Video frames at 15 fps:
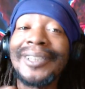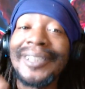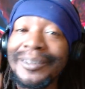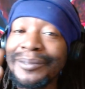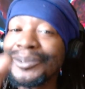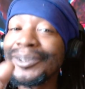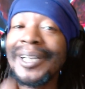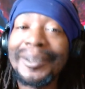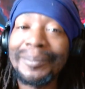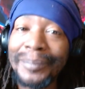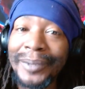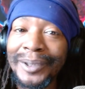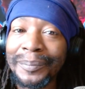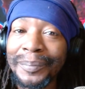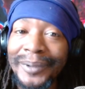If you got a
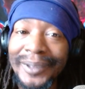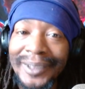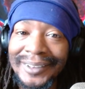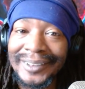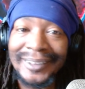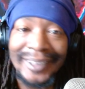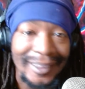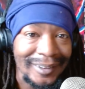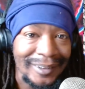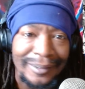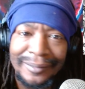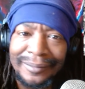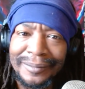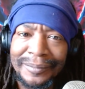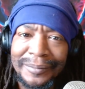better
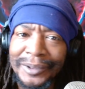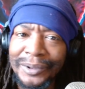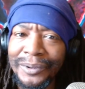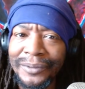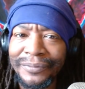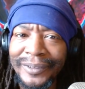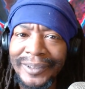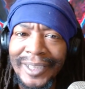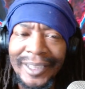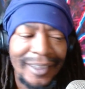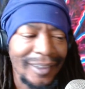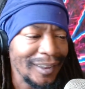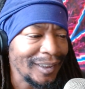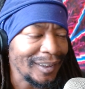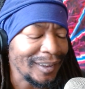pronunciation, do it
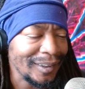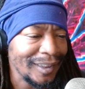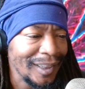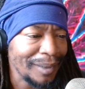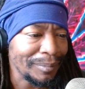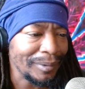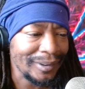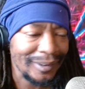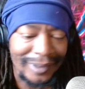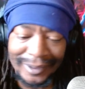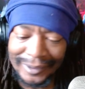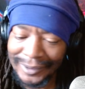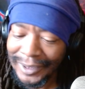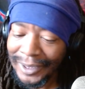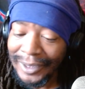phonetically in the comment
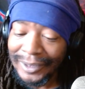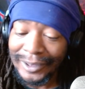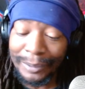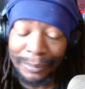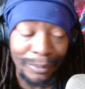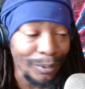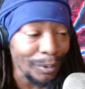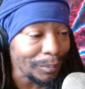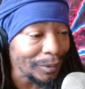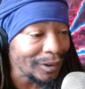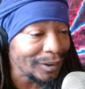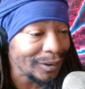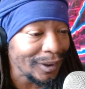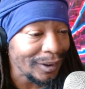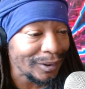section. Then we're gonna be
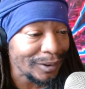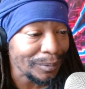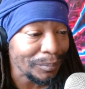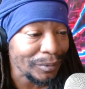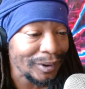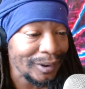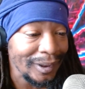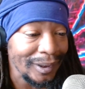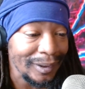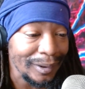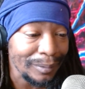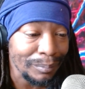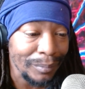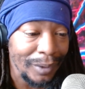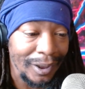discussing
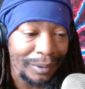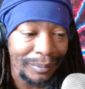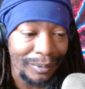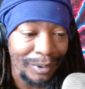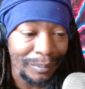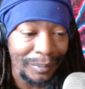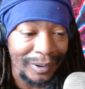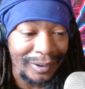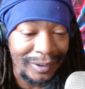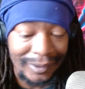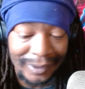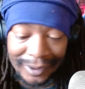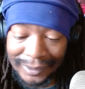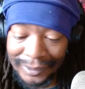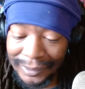Myrcene, bro. We're gonna be
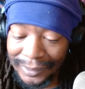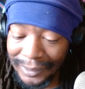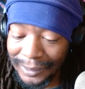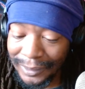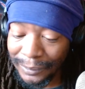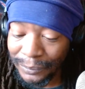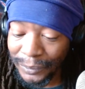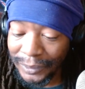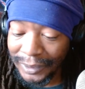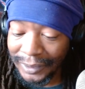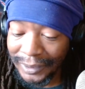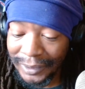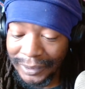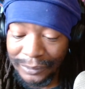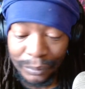discussing uh what it
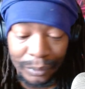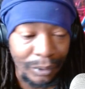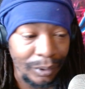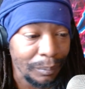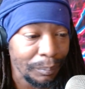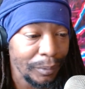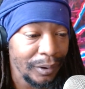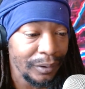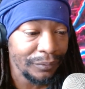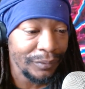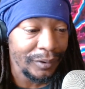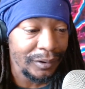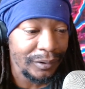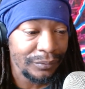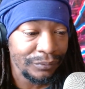is, what are the
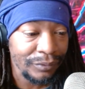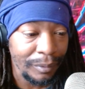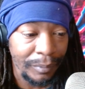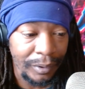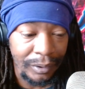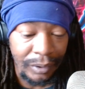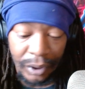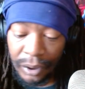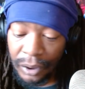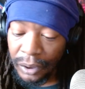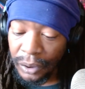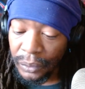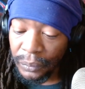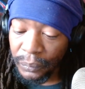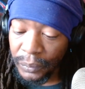benefits from it,
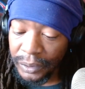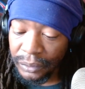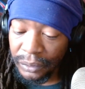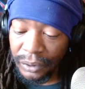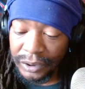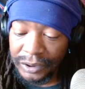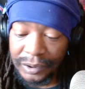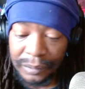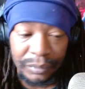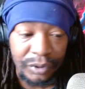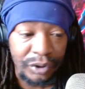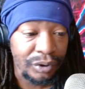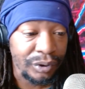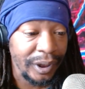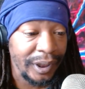what are some
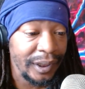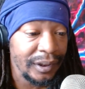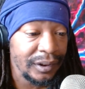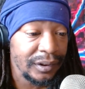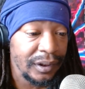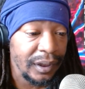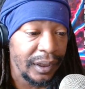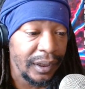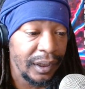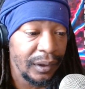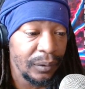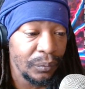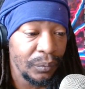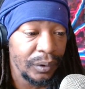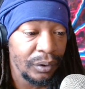strains,
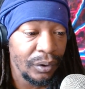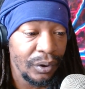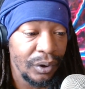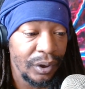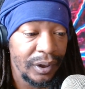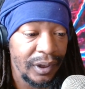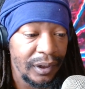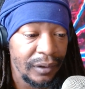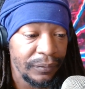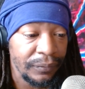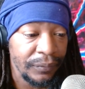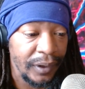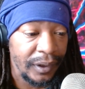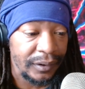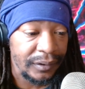and what are the
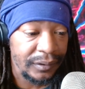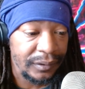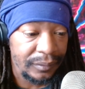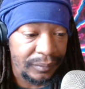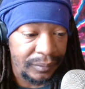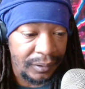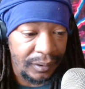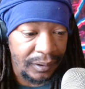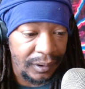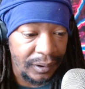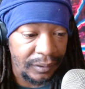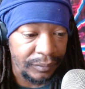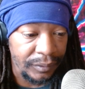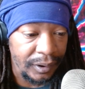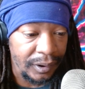effects
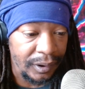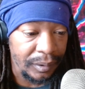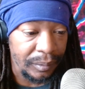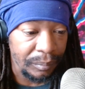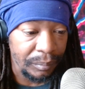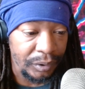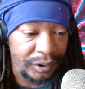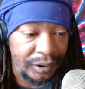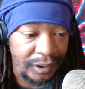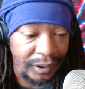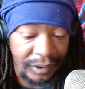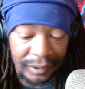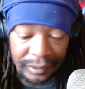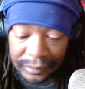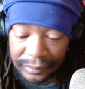of uh
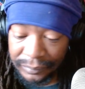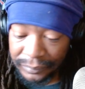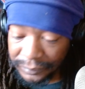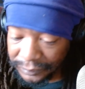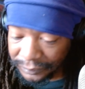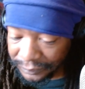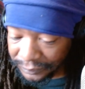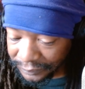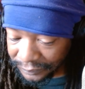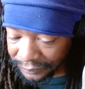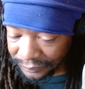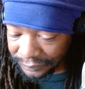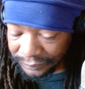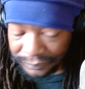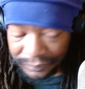Myrcene.
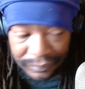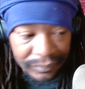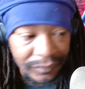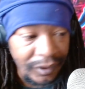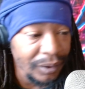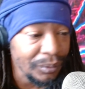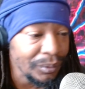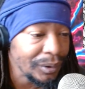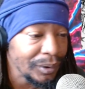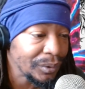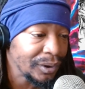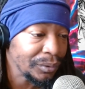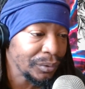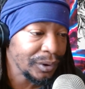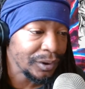What
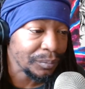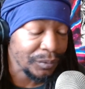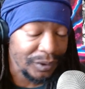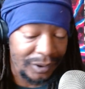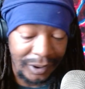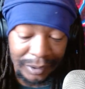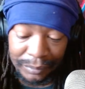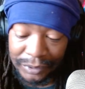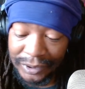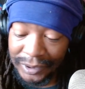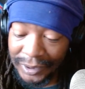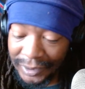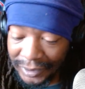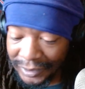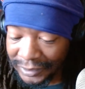what what is Myrcene?
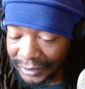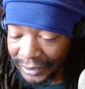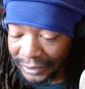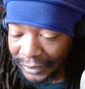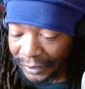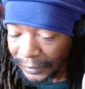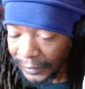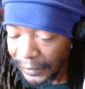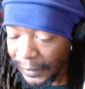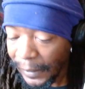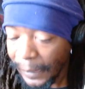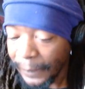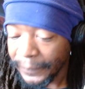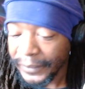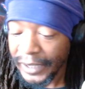Myrcene is a
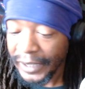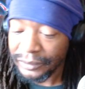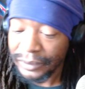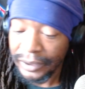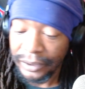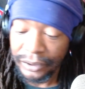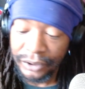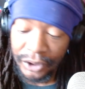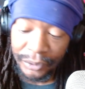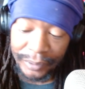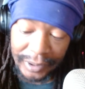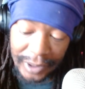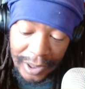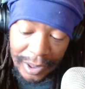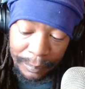naturally occurring
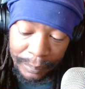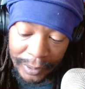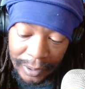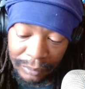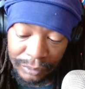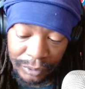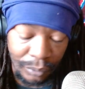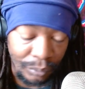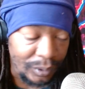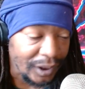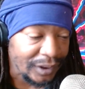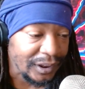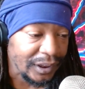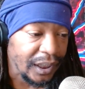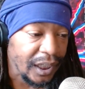compound known
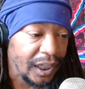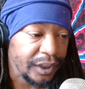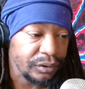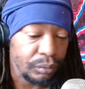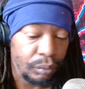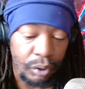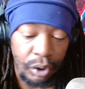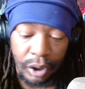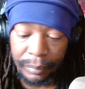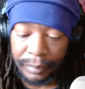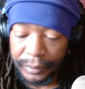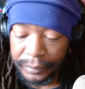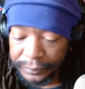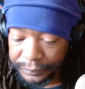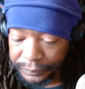as a
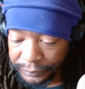hydrocarbon.